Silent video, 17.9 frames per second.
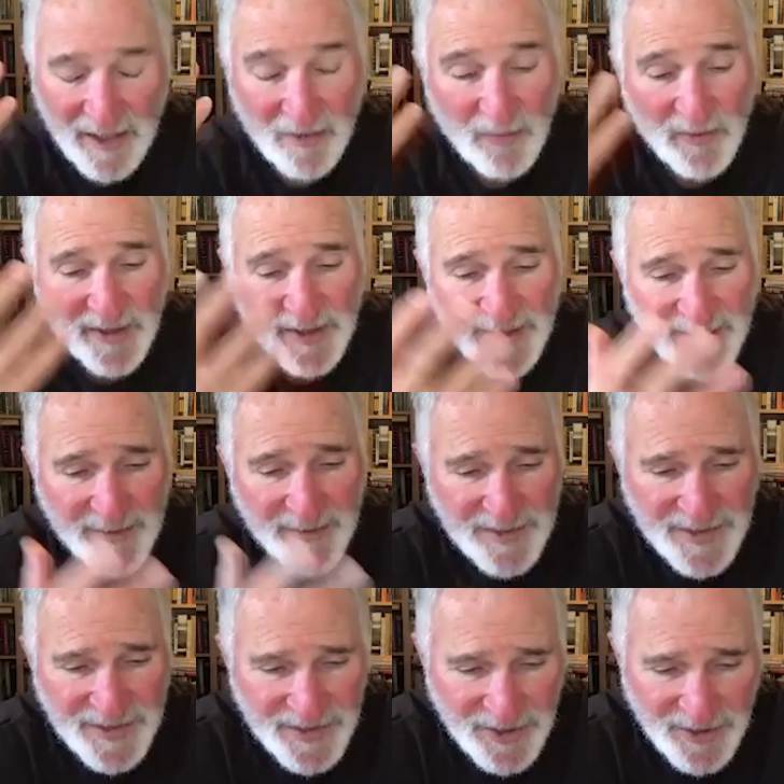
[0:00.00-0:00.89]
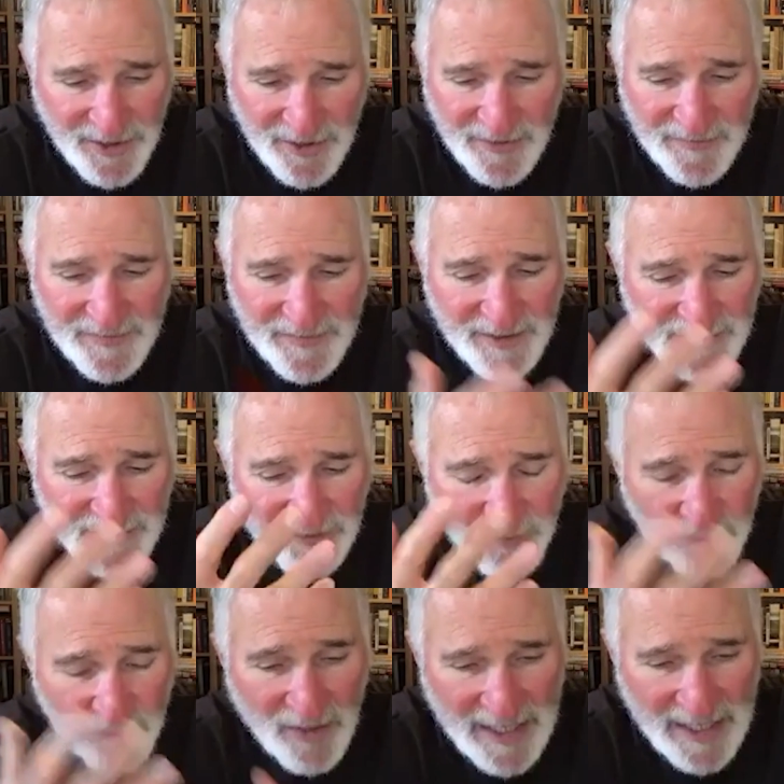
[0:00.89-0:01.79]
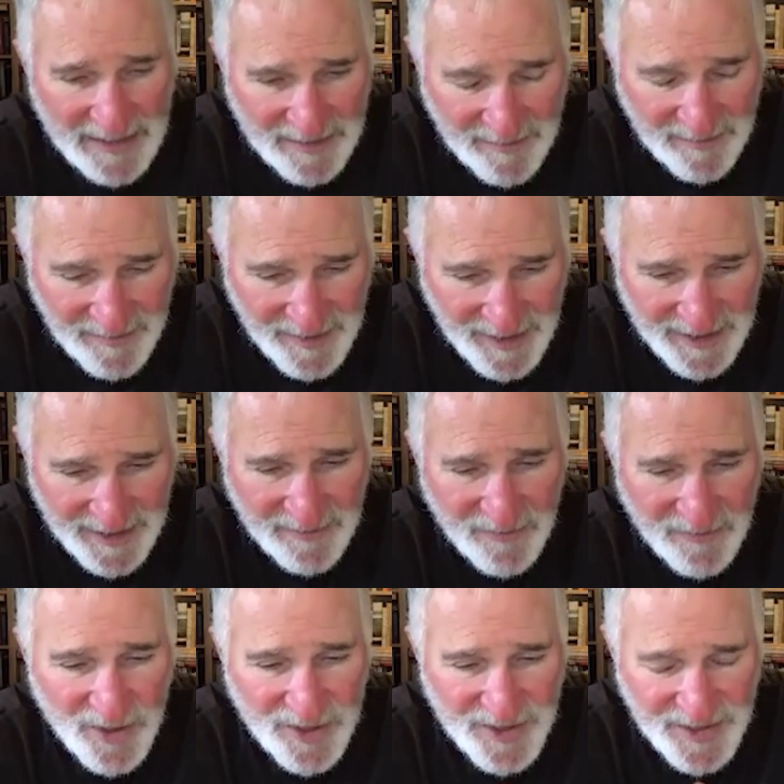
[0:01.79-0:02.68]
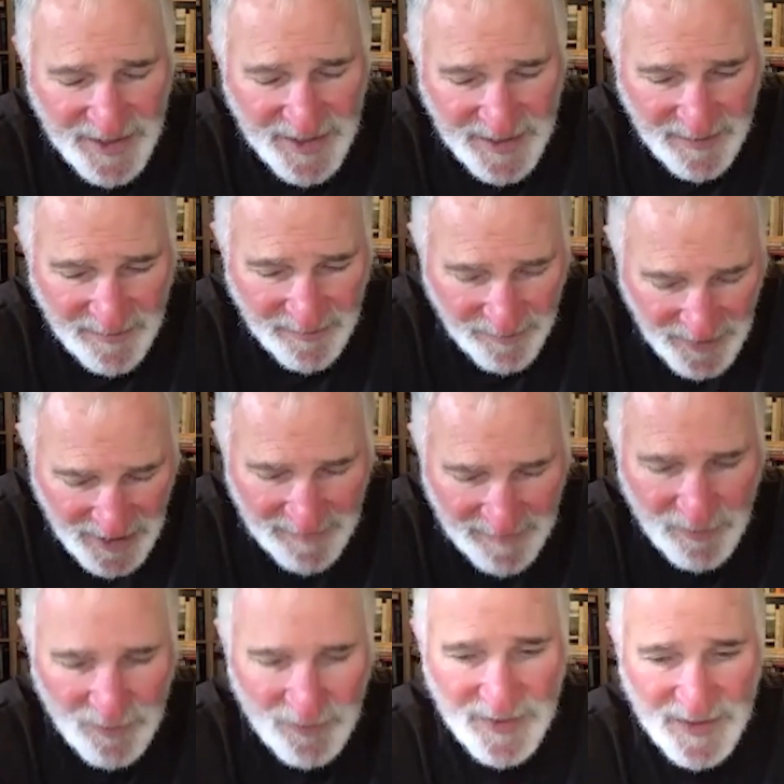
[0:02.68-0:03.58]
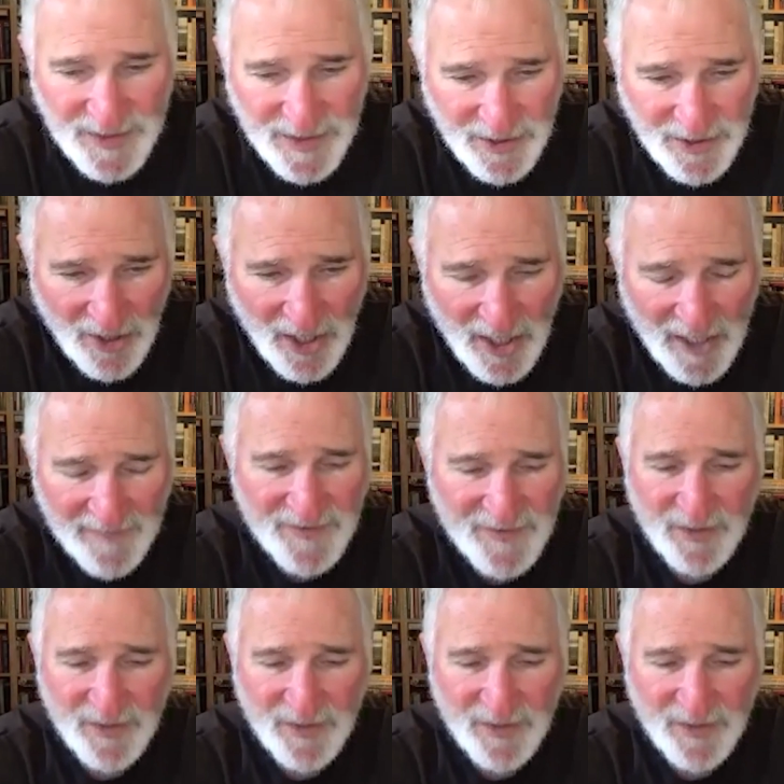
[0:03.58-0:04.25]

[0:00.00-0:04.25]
where they were served rotten meat, where people starved.